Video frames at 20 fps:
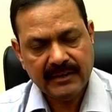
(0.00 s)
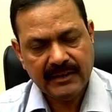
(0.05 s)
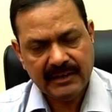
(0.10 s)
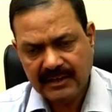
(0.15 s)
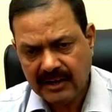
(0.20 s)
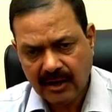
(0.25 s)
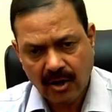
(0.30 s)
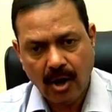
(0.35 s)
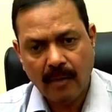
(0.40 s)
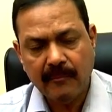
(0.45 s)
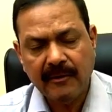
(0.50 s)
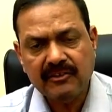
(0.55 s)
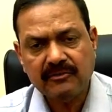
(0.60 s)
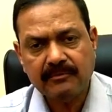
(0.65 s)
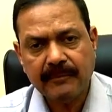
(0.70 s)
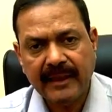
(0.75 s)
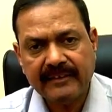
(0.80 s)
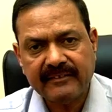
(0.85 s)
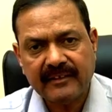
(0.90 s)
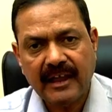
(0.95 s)
in a common
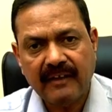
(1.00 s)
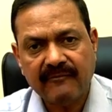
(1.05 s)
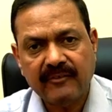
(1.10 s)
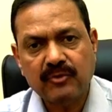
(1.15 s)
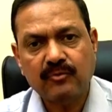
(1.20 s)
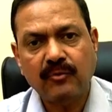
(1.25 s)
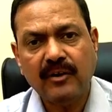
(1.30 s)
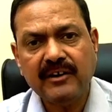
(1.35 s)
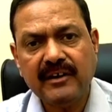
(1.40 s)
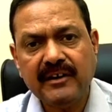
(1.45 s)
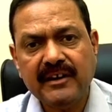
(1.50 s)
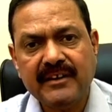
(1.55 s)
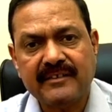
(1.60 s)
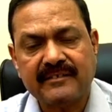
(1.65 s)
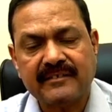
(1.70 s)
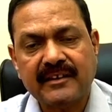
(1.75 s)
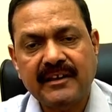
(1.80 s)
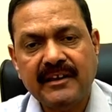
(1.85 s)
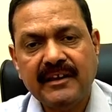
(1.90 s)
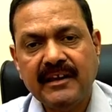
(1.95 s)
man's language what it
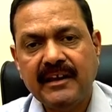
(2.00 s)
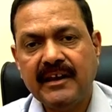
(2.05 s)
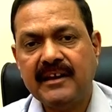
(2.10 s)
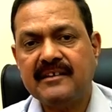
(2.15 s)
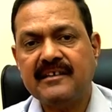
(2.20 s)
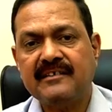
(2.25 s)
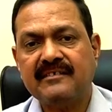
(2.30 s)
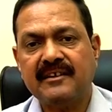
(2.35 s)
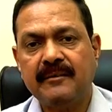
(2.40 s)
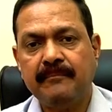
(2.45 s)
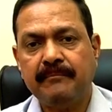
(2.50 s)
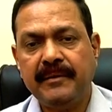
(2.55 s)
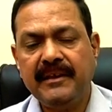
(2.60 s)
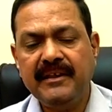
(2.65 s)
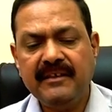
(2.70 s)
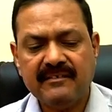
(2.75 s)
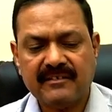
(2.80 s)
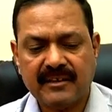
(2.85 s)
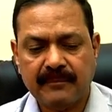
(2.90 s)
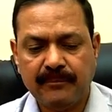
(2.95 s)
is. It is
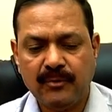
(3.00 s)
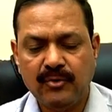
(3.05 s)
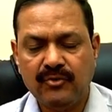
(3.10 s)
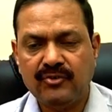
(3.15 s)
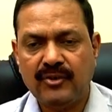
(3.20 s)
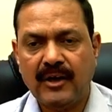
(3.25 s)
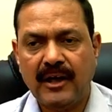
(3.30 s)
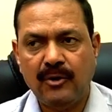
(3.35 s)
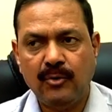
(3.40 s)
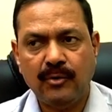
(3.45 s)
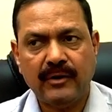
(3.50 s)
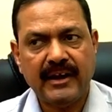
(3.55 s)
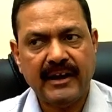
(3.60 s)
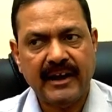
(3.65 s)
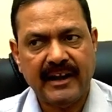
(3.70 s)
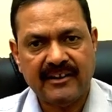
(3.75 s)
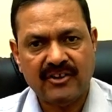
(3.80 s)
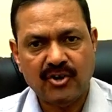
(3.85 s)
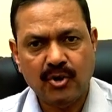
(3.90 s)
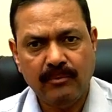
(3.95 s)
simply, suppose we are looking
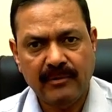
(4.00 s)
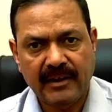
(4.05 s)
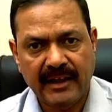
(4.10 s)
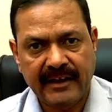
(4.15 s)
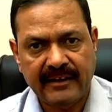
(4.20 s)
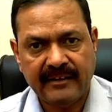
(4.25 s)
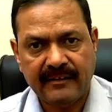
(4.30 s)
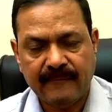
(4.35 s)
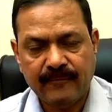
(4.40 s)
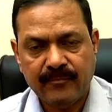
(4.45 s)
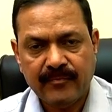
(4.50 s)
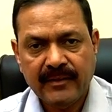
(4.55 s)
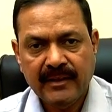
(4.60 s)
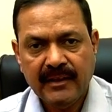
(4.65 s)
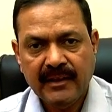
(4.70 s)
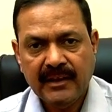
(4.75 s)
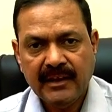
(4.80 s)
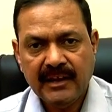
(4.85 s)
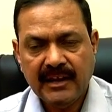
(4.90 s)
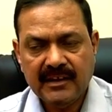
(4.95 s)
at tube light,
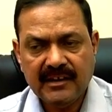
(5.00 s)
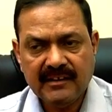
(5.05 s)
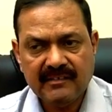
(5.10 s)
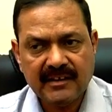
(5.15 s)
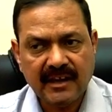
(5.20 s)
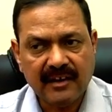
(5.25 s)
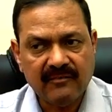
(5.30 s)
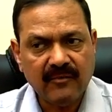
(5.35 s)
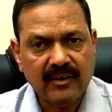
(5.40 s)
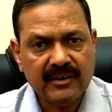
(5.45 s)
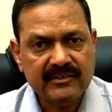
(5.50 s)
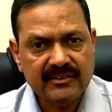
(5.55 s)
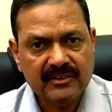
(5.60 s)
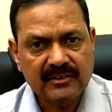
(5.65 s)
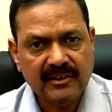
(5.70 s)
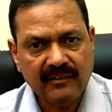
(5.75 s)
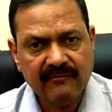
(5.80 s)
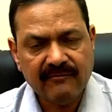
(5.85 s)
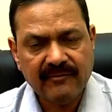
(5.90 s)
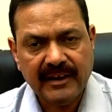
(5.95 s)
it is
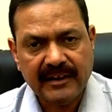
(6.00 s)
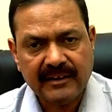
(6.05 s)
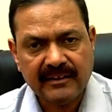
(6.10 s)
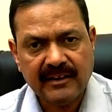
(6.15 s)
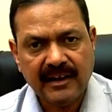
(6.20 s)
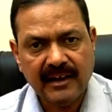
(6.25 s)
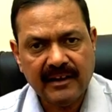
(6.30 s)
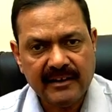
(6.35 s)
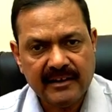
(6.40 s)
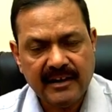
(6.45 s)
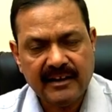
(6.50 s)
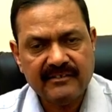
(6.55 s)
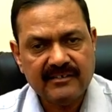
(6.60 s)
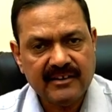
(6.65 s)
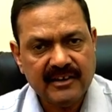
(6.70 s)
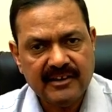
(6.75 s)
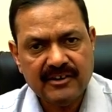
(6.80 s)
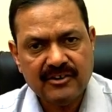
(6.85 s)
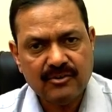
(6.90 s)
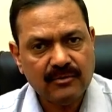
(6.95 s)
conversion of electrical
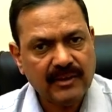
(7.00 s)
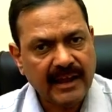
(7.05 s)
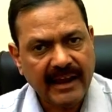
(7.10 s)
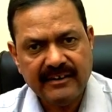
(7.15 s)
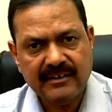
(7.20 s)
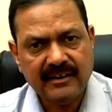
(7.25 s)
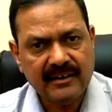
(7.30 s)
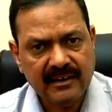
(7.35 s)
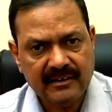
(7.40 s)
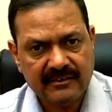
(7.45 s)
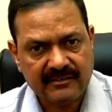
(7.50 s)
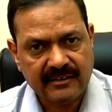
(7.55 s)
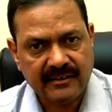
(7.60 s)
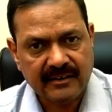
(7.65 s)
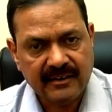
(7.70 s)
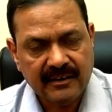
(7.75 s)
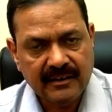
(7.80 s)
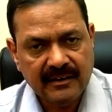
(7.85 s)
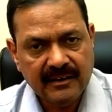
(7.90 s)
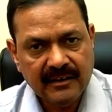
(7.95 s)
energy into light energy.
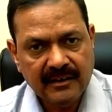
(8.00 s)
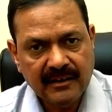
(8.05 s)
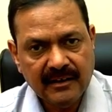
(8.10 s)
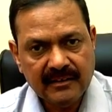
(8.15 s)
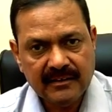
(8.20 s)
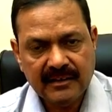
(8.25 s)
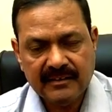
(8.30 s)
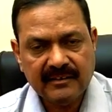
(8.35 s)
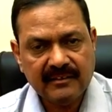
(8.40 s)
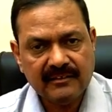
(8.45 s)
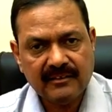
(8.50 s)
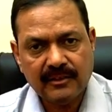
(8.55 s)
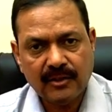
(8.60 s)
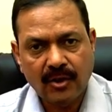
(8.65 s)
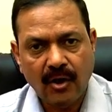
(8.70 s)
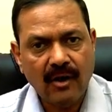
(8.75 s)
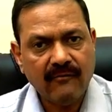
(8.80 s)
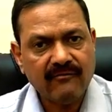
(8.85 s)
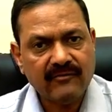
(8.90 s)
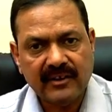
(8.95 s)
This is
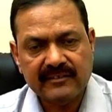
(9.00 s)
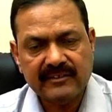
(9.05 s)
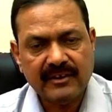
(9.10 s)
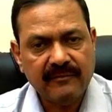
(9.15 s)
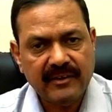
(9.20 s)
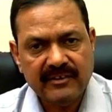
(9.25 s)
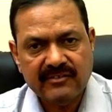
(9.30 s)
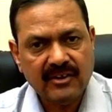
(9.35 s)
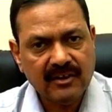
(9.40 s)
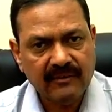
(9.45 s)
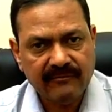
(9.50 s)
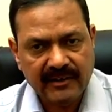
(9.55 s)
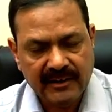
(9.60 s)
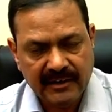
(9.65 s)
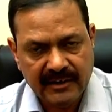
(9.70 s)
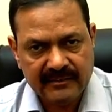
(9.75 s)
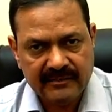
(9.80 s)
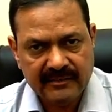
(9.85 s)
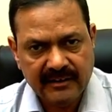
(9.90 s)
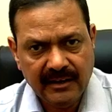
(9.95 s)
law of conservation of
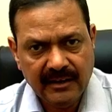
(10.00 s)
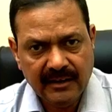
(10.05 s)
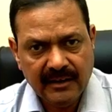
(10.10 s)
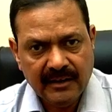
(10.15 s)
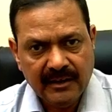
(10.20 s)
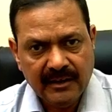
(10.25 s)
energy,